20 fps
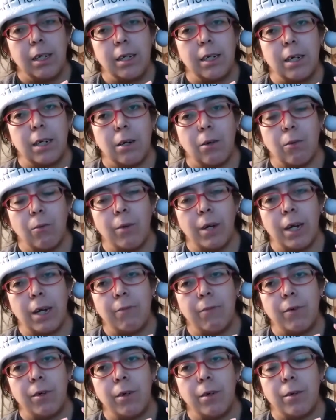You know,
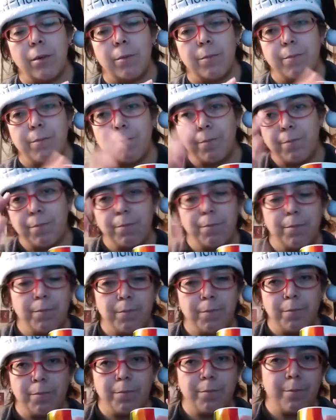whatever
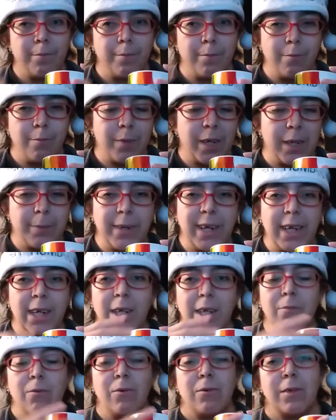my
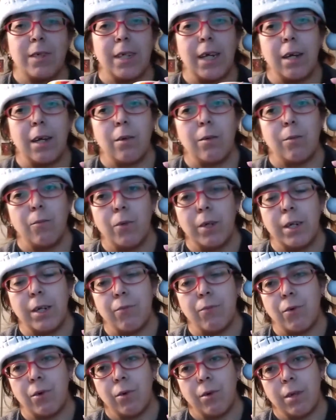pain level is at and
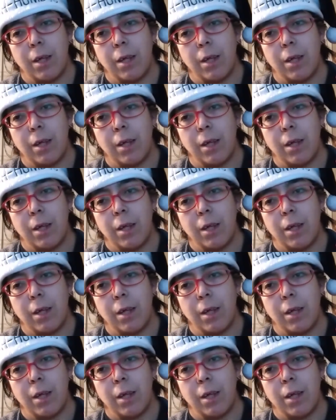whatever